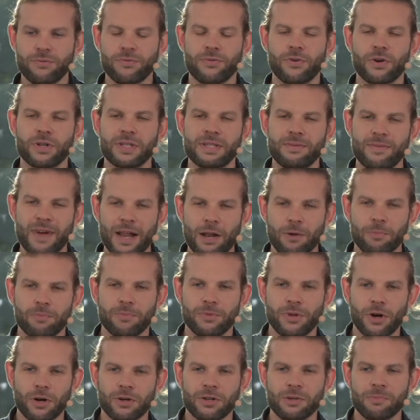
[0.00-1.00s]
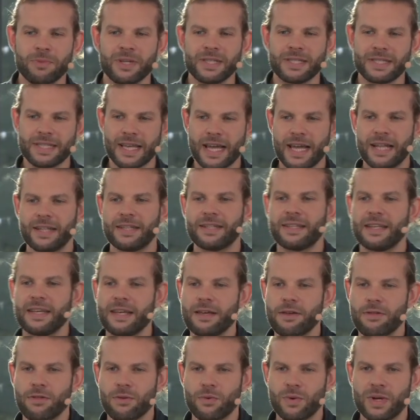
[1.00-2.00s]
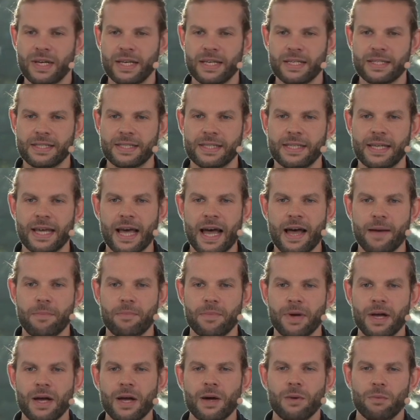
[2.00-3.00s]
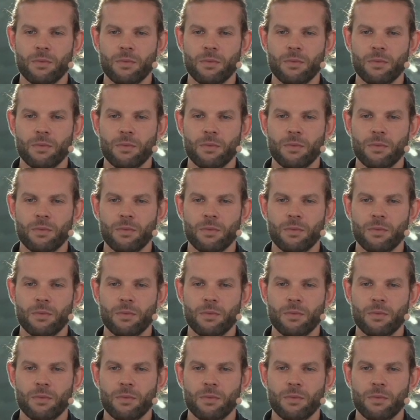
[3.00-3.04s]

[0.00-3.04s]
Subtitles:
for d.velop documents and D3 ECM.